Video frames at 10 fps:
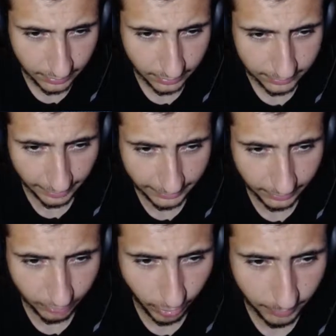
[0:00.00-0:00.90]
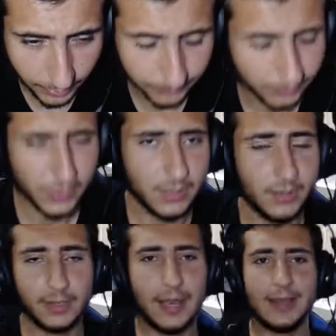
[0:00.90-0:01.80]
that can harm him.
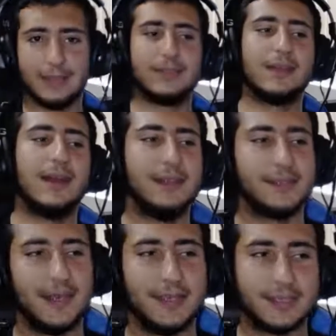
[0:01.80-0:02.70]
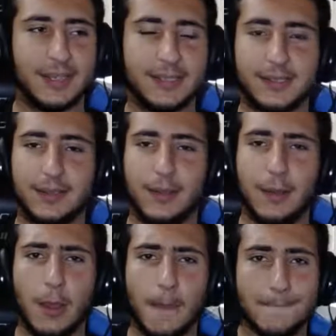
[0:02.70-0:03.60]
Guys,
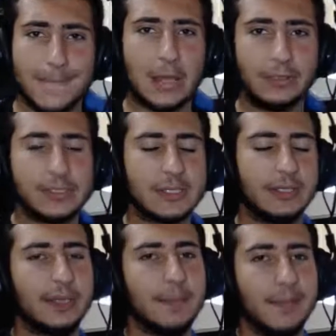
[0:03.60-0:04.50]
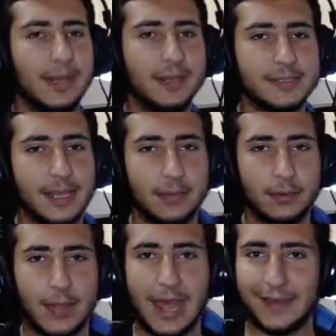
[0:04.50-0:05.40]
Mount is gonna get minutes and
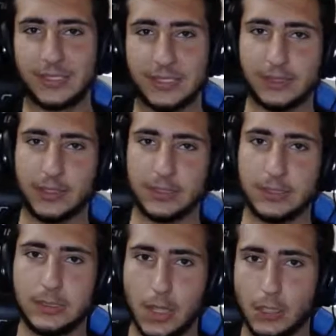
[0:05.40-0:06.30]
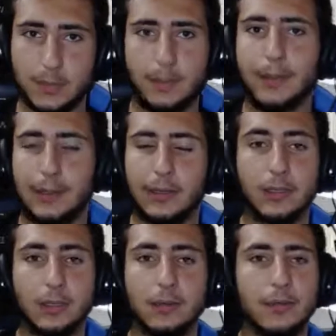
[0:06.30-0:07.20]
Havertz does not block
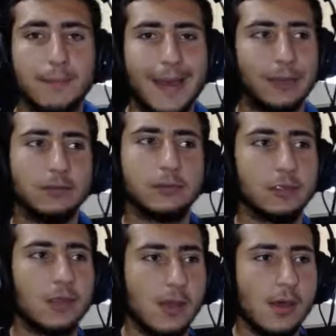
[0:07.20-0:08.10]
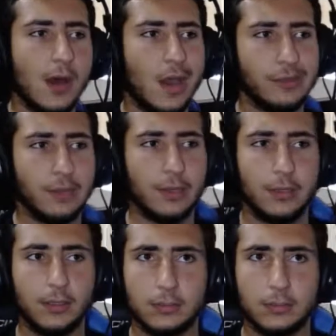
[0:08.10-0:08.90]
Mount. I think